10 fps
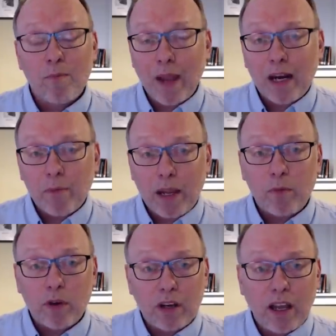Many pay
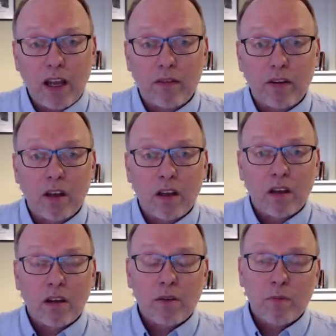more than half.
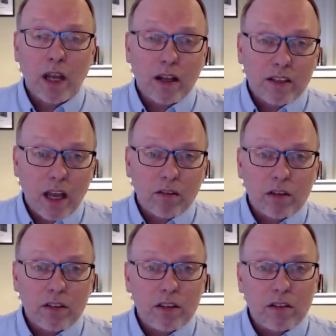Beyond
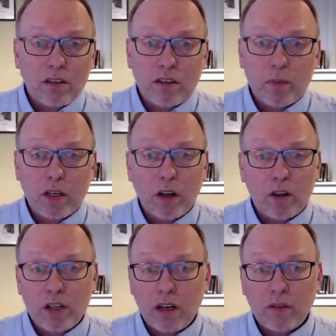salaries, the unions have been
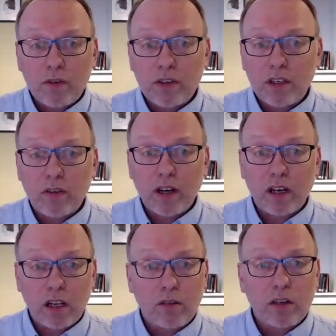negotiating for
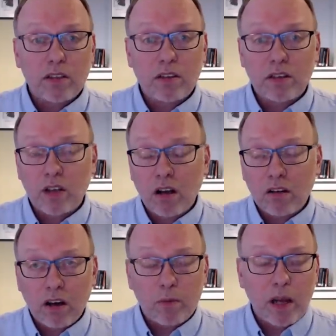significant increases in
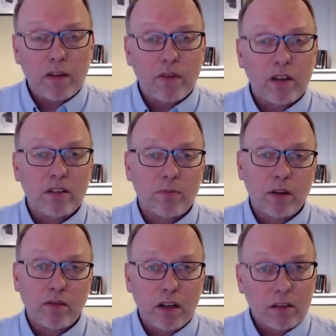child care benefits
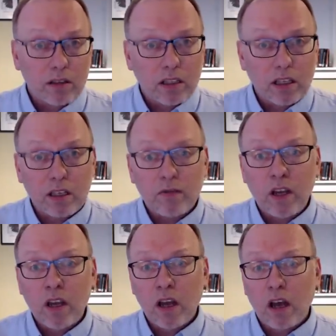and parental leave,
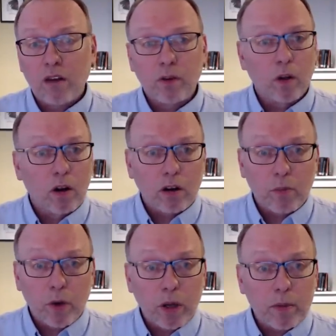for longer
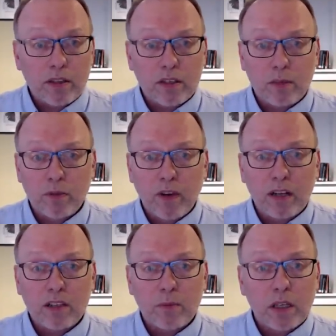appointments to
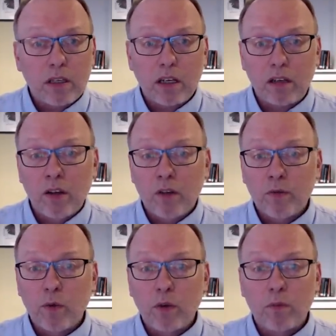provide stability,
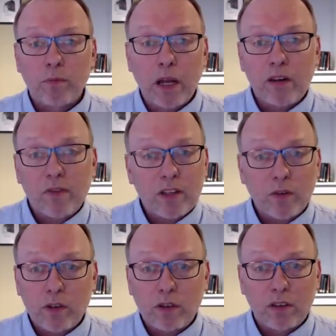for
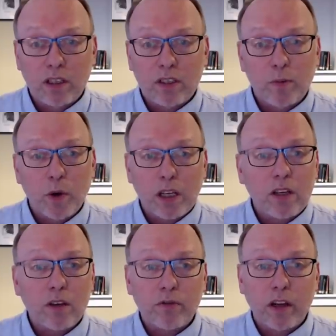benefits to support
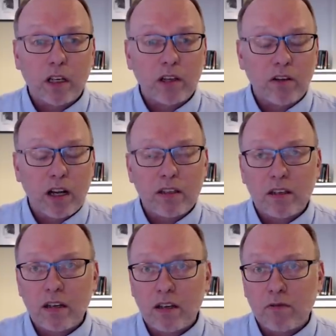eco-friendly
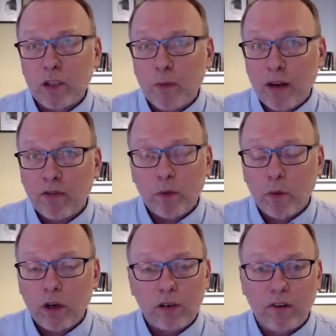transit and a
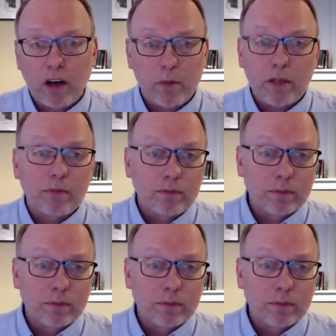respectful work environment.